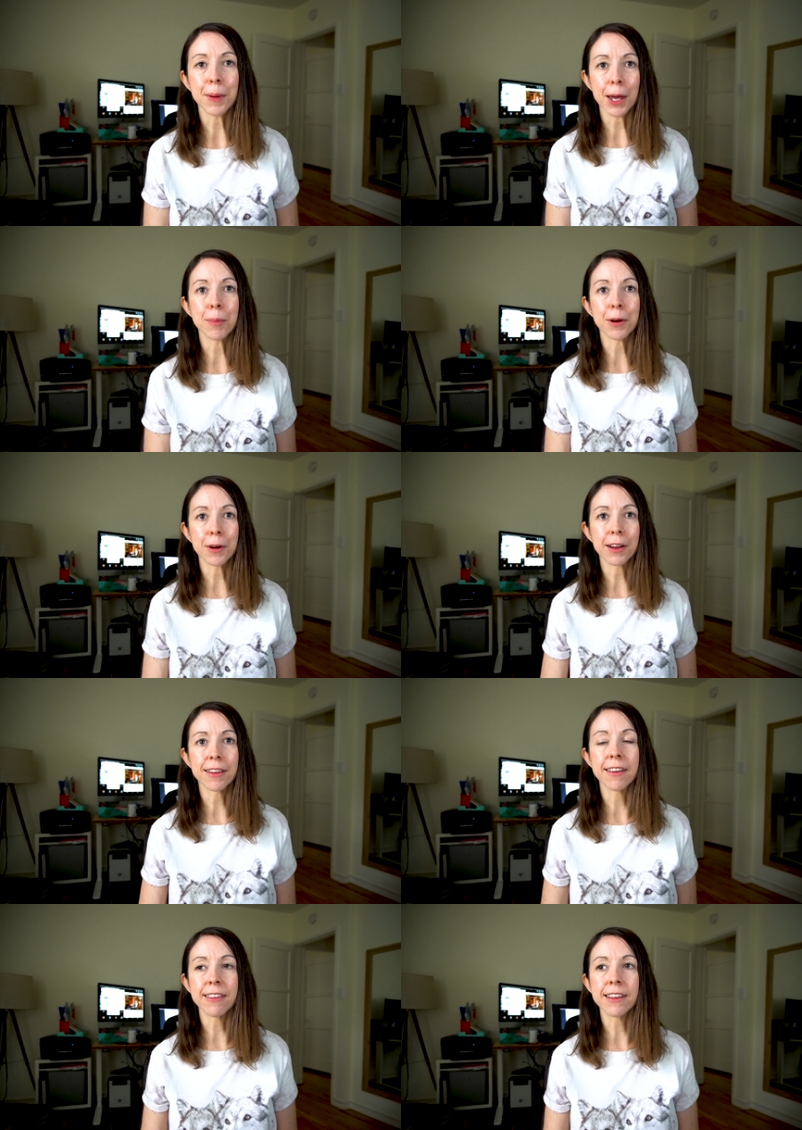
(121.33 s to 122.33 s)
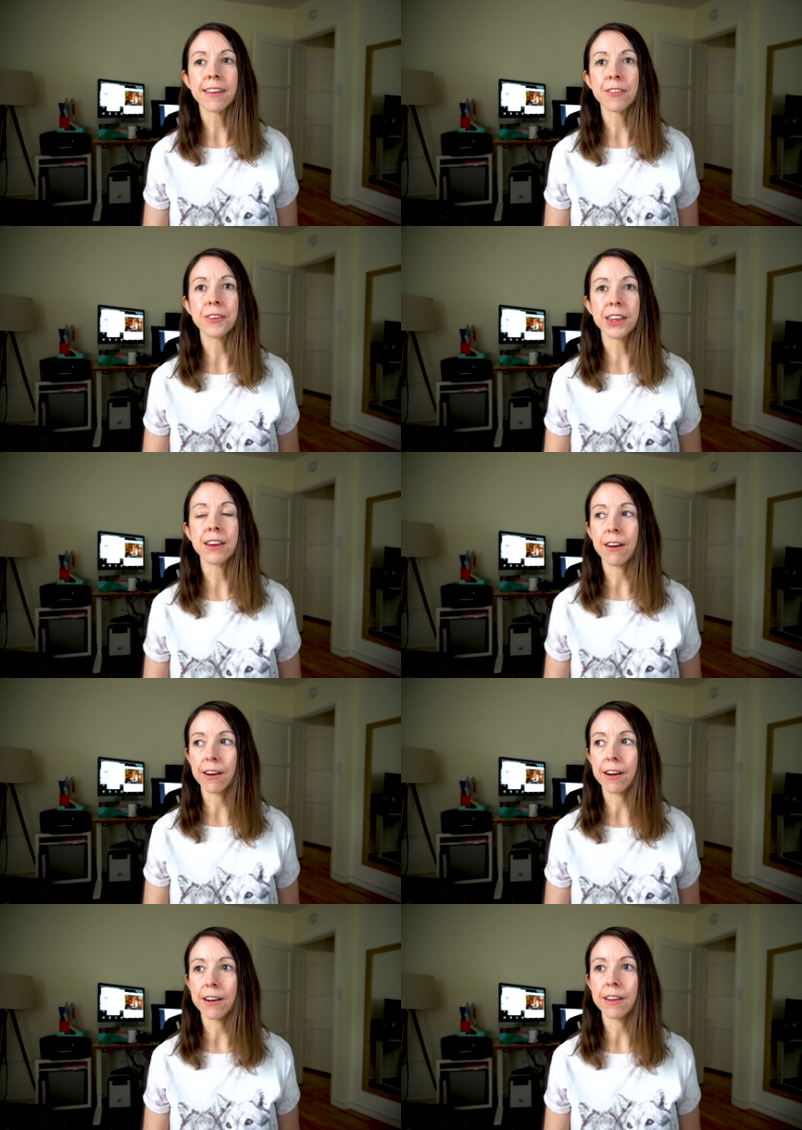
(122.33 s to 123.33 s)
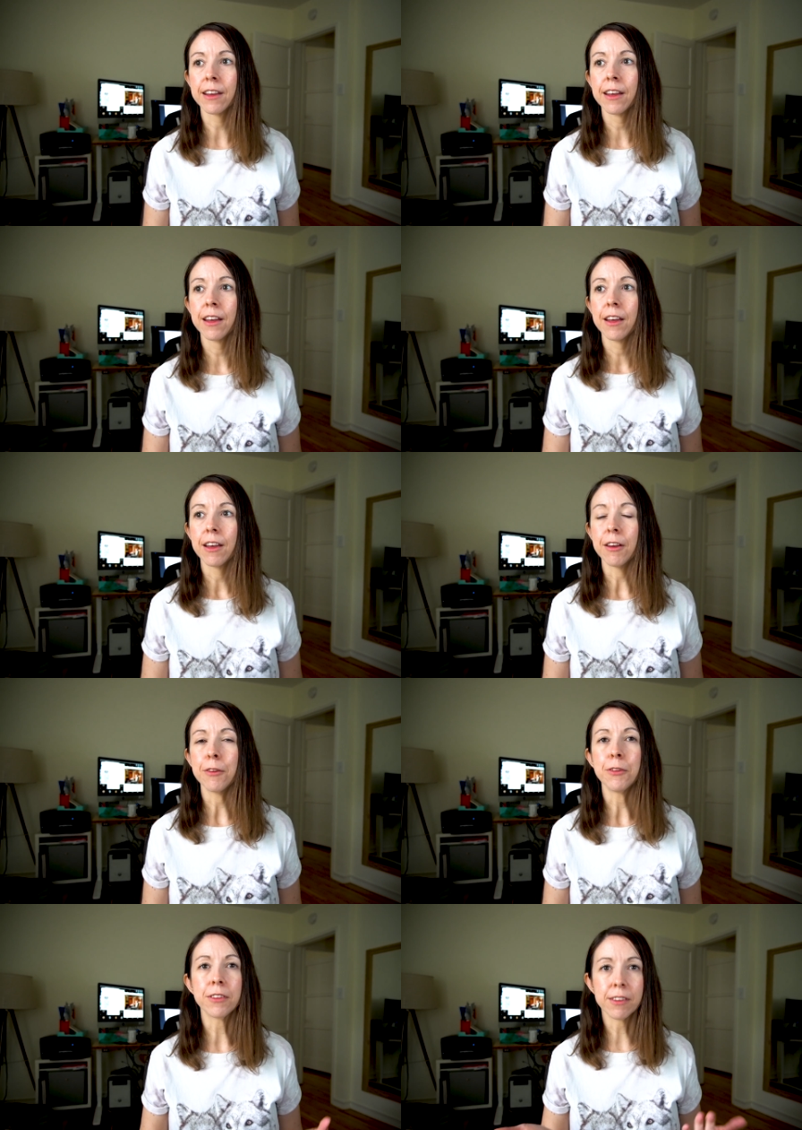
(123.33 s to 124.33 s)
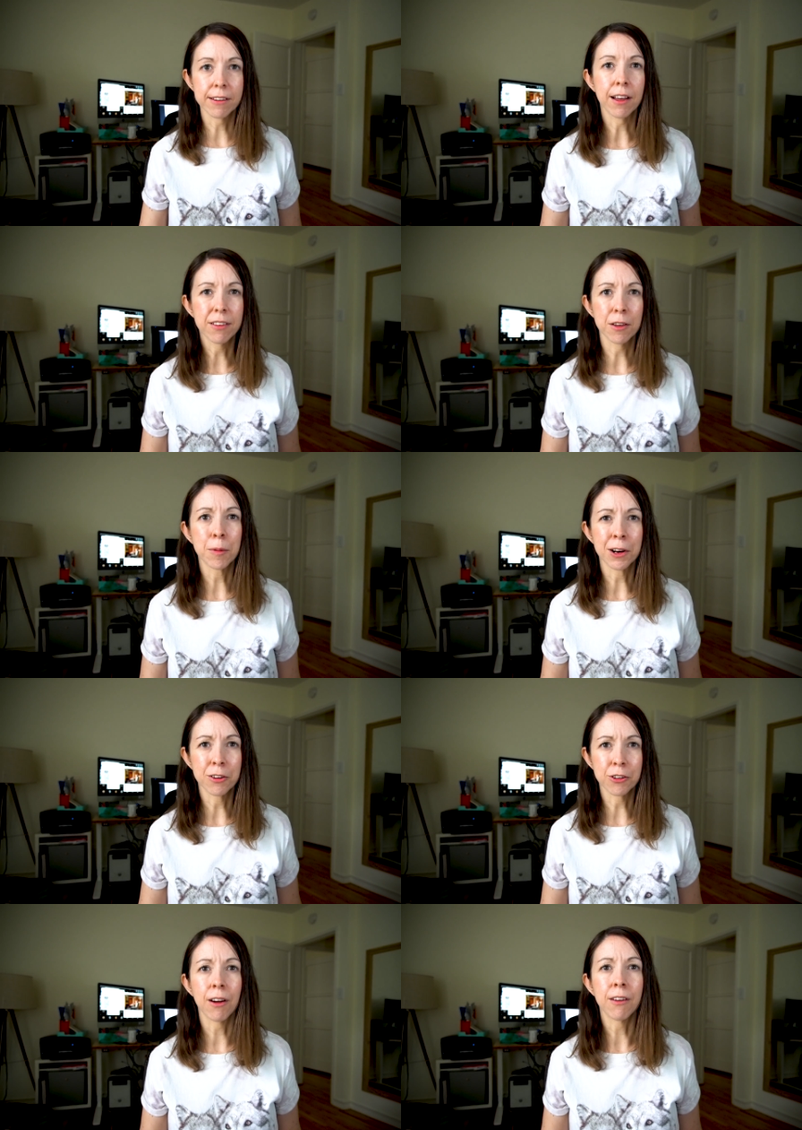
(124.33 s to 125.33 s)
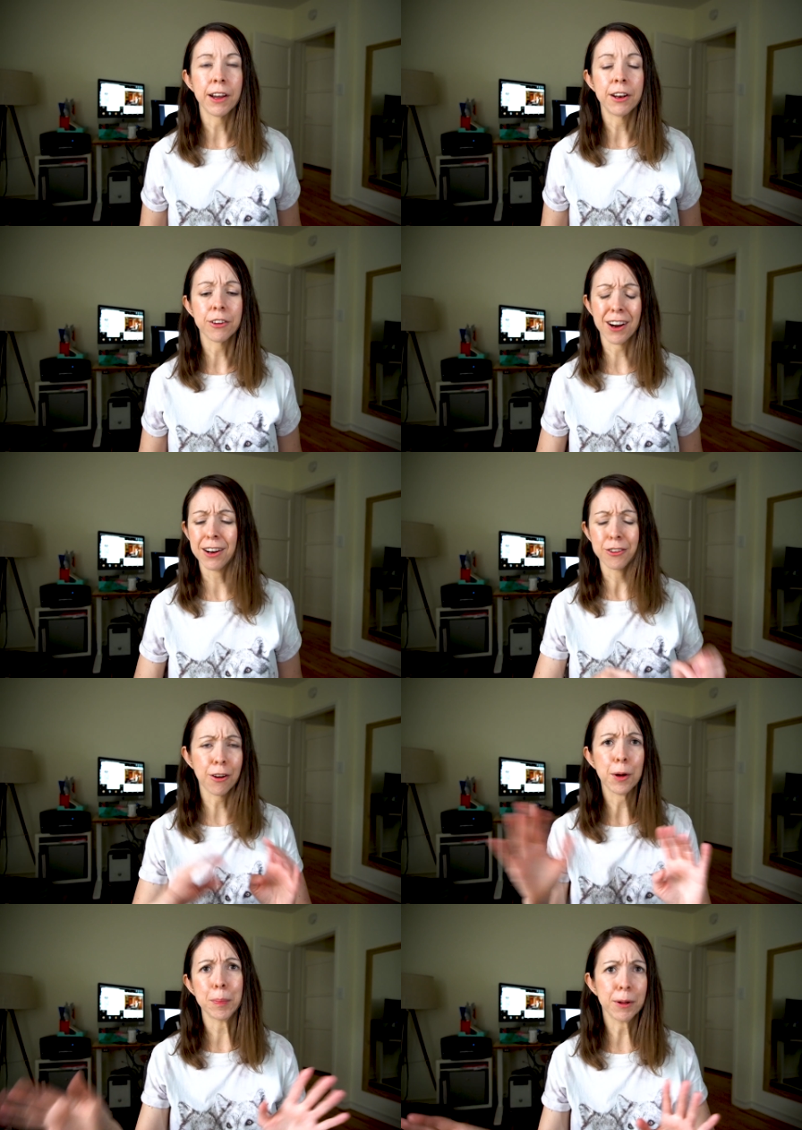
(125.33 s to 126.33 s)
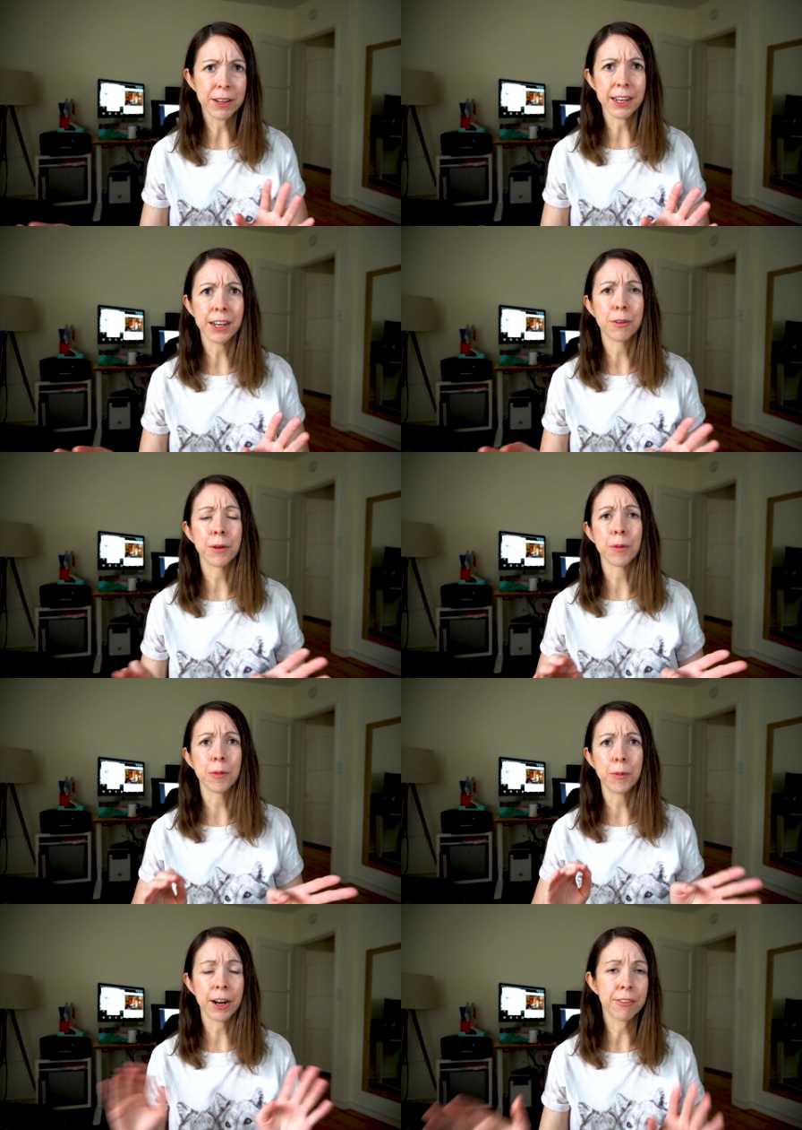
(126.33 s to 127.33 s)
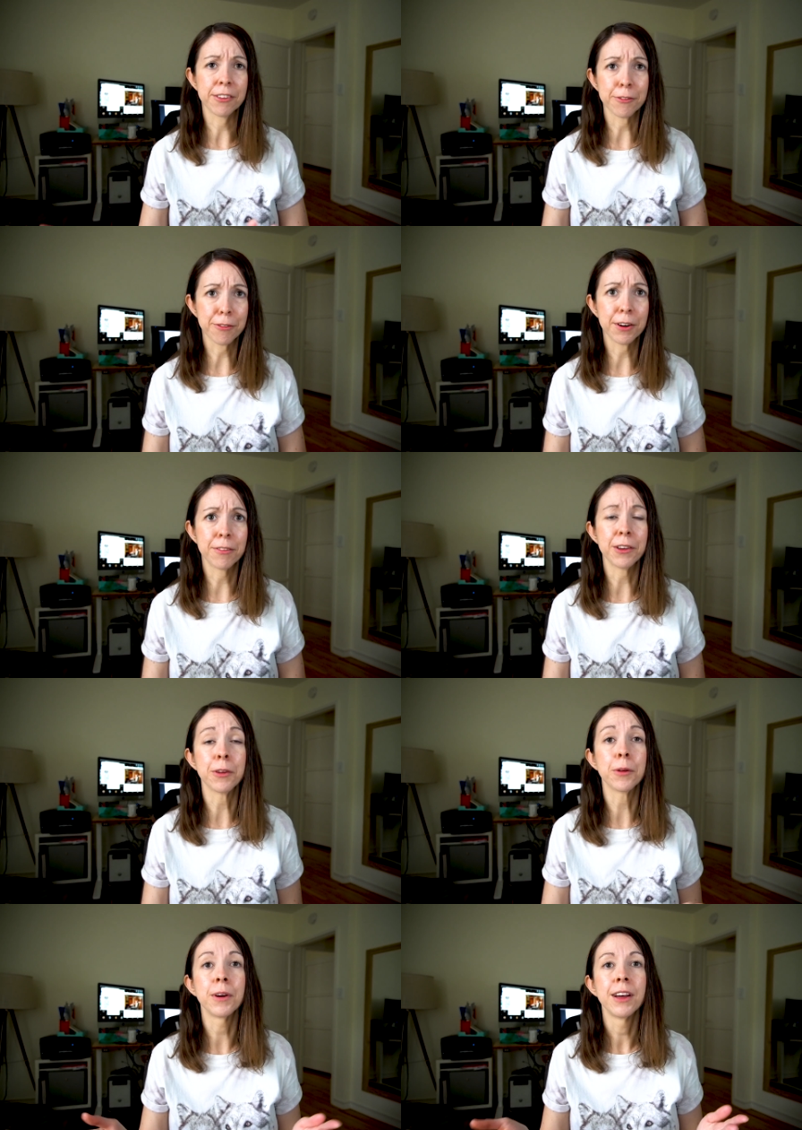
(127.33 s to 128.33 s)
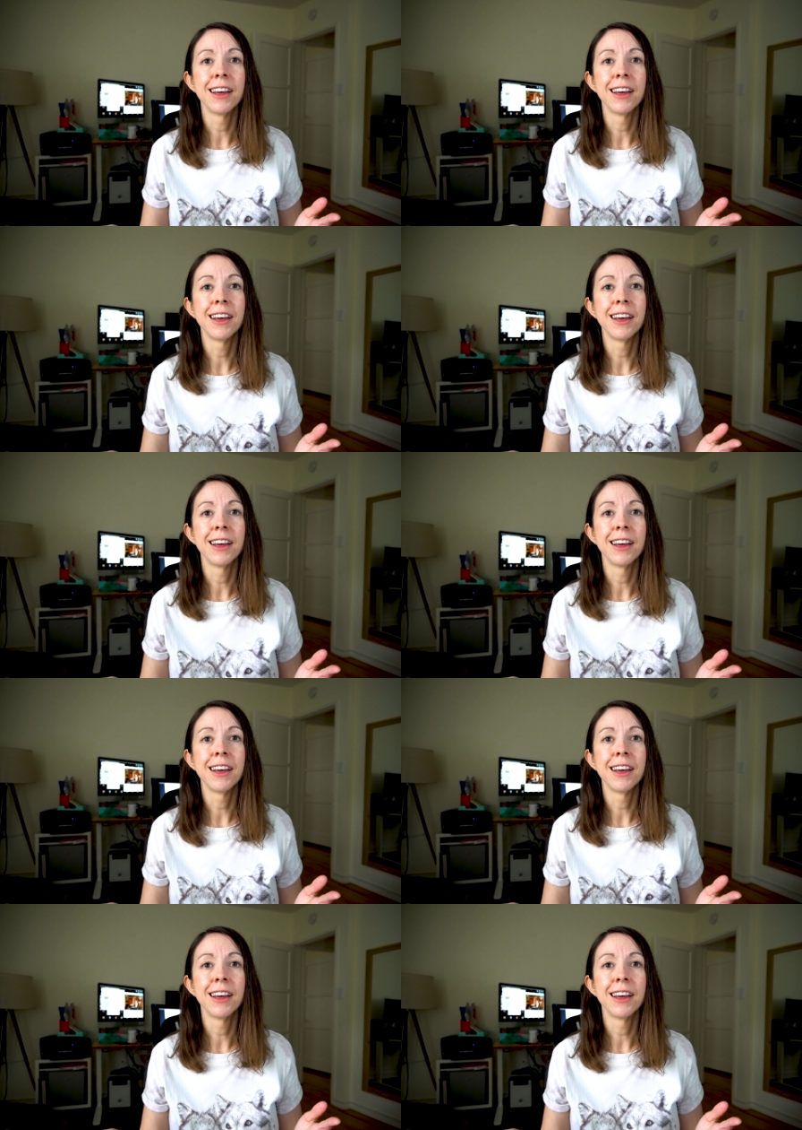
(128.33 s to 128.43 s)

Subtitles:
paper, because I think that's really hard if you sit down somewhere to draw and you're trying to draw a building or whatever's in front of you,